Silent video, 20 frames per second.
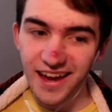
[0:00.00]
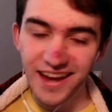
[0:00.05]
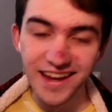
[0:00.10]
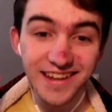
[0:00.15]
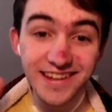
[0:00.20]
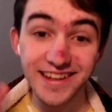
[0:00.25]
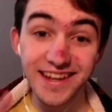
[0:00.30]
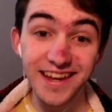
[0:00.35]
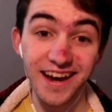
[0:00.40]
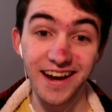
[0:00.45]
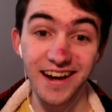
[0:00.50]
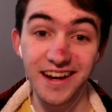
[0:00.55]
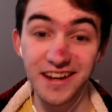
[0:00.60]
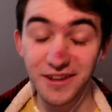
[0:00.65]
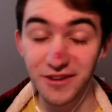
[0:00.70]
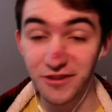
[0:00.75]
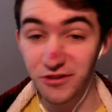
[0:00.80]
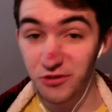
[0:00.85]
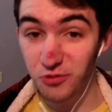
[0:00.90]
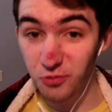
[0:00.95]
Hey
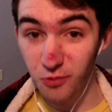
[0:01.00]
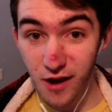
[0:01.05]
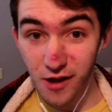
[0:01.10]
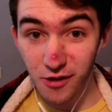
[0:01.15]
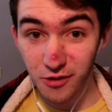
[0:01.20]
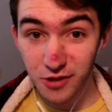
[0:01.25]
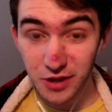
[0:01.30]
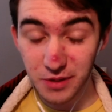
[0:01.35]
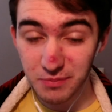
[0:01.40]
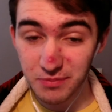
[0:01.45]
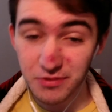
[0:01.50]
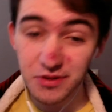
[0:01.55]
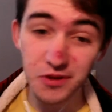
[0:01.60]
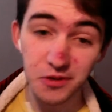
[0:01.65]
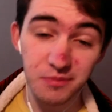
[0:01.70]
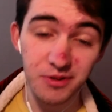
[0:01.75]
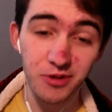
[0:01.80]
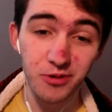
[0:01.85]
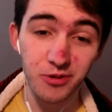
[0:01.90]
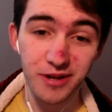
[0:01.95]
guys, welcome
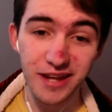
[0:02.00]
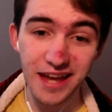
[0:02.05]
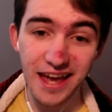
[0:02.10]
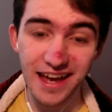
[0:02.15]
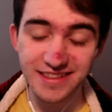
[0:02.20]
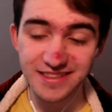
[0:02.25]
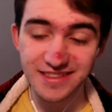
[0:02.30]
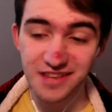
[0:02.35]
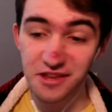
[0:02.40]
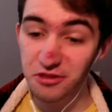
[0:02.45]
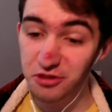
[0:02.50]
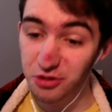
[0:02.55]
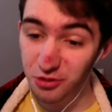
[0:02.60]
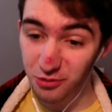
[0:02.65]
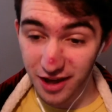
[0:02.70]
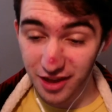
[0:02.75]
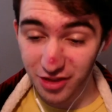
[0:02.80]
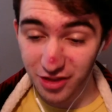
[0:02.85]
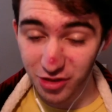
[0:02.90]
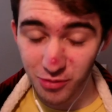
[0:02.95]
to me reacting to
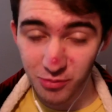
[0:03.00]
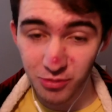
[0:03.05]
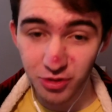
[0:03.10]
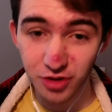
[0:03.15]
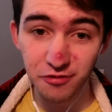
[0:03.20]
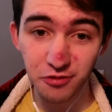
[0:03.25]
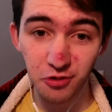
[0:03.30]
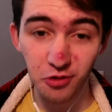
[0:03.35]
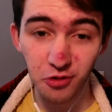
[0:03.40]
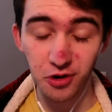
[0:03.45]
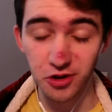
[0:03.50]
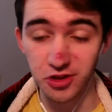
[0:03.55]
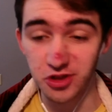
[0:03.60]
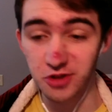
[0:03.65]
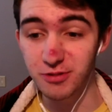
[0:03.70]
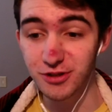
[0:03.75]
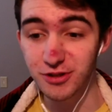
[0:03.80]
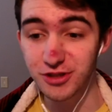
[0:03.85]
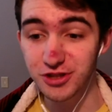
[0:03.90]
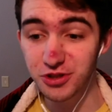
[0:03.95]
SMG4,
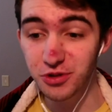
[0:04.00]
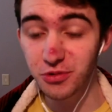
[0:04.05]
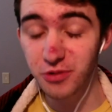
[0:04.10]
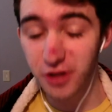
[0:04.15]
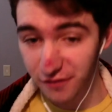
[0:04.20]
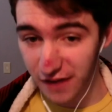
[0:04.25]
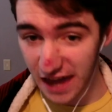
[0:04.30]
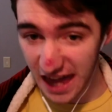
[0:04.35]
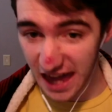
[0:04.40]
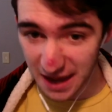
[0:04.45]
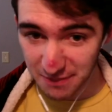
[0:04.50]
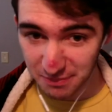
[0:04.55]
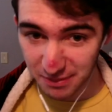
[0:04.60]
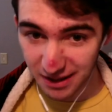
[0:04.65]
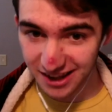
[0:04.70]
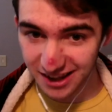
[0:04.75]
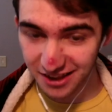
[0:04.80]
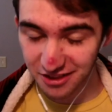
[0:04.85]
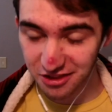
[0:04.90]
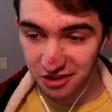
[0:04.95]
The Pursuit of
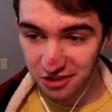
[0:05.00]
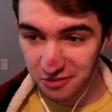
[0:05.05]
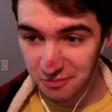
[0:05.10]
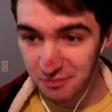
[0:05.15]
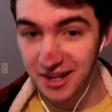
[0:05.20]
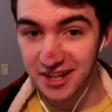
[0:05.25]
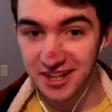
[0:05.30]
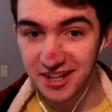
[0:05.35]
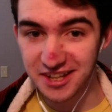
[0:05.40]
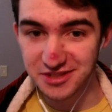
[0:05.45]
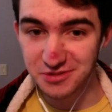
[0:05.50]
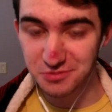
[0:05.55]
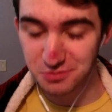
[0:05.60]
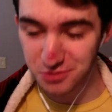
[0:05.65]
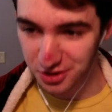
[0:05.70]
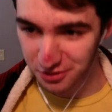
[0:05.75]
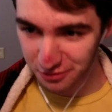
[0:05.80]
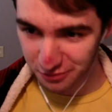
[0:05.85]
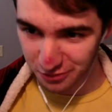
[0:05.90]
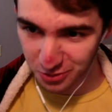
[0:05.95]
Happiness by
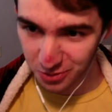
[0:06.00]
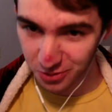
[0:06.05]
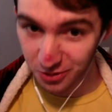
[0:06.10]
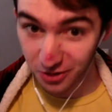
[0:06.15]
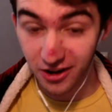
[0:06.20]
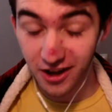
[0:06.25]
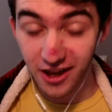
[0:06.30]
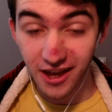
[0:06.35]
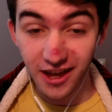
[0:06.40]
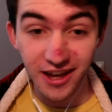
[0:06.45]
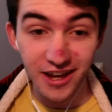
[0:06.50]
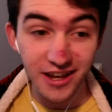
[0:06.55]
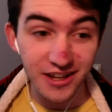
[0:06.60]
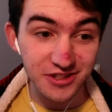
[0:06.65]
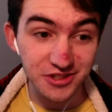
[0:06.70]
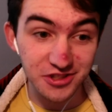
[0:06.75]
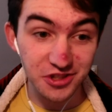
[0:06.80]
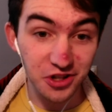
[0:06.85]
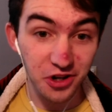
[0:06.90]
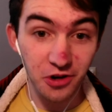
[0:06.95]
SMG4.
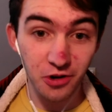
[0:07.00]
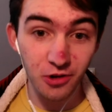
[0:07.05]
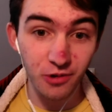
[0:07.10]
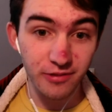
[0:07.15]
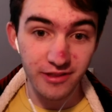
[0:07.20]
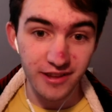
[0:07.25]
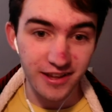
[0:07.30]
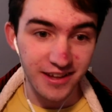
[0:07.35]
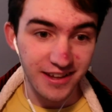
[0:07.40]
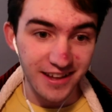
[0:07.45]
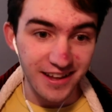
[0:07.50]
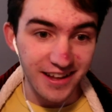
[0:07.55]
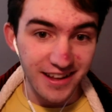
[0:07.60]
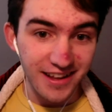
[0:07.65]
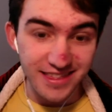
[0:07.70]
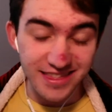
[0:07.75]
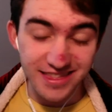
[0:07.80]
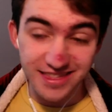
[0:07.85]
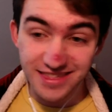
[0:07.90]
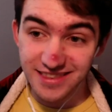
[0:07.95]
So,
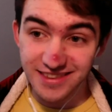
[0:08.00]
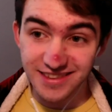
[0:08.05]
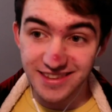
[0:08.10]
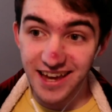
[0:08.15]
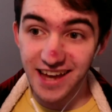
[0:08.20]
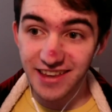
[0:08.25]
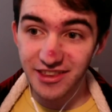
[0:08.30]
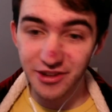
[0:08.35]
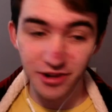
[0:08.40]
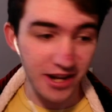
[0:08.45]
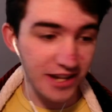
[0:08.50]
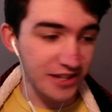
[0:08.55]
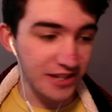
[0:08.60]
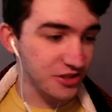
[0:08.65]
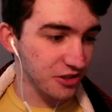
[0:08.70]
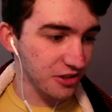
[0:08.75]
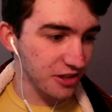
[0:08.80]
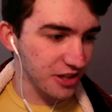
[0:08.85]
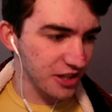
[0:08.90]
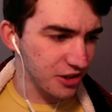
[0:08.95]
yeah, they're
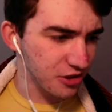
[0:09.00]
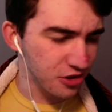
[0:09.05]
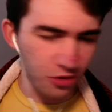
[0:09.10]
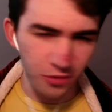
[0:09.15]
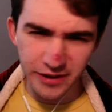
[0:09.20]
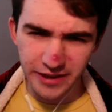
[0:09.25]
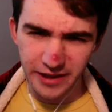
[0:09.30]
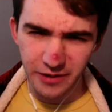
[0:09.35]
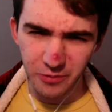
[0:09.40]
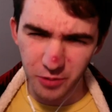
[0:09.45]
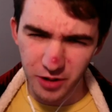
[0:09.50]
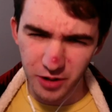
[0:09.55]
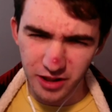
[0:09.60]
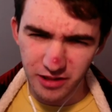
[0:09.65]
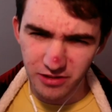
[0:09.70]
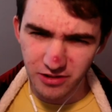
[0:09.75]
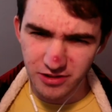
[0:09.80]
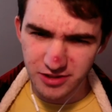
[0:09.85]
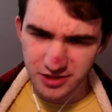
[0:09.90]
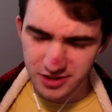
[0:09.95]
actually doing it, what
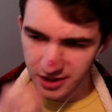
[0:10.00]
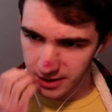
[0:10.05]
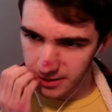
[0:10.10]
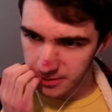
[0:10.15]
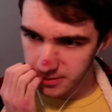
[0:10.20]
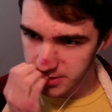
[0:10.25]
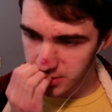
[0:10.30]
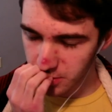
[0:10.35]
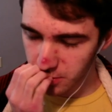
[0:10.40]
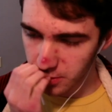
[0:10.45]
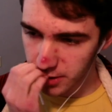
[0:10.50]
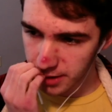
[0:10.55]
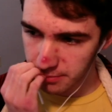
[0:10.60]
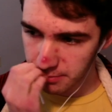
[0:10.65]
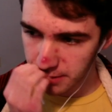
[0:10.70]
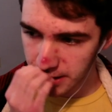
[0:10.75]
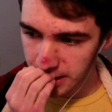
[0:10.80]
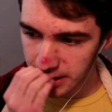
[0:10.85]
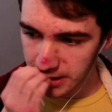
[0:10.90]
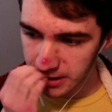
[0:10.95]
it looks like. So what I
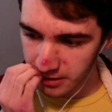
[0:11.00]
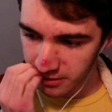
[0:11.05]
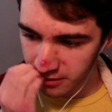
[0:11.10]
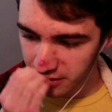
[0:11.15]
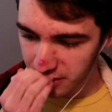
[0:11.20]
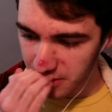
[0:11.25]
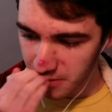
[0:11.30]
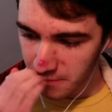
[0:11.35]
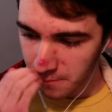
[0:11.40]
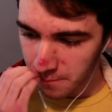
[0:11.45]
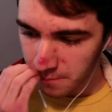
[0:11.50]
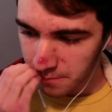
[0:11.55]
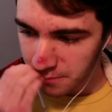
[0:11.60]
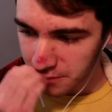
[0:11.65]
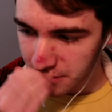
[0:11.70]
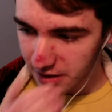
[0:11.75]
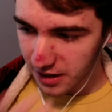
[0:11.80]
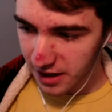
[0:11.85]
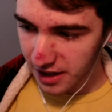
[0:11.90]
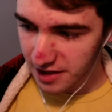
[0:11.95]
mean is,
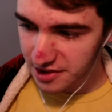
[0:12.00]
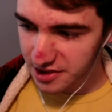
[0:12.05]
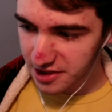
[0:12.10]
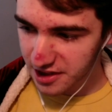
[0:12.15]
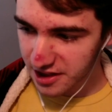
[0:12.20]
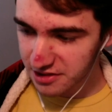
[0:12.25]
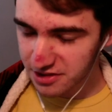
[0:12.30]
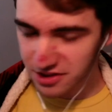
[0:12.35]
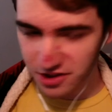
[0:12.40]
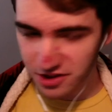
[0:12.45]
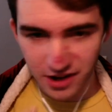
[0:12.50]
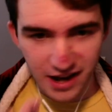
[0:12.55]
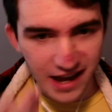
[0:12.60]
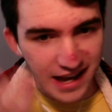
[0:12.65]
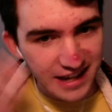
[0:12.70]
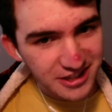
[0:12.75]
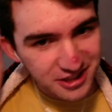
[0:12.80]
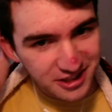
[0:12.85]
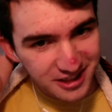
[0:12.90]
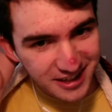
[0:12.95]
I think they're
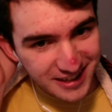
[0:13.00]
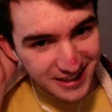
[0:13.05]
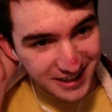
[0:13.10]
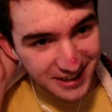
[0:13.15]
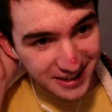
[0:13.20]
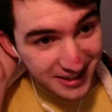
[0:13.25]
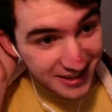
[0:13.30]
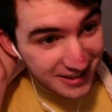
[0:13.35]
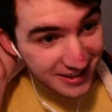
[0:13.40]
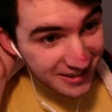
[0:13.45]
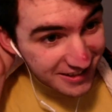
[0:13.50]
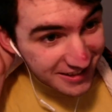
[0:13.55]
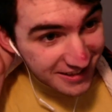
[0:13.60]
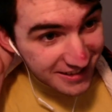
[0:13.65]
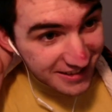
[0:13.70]
actually gonna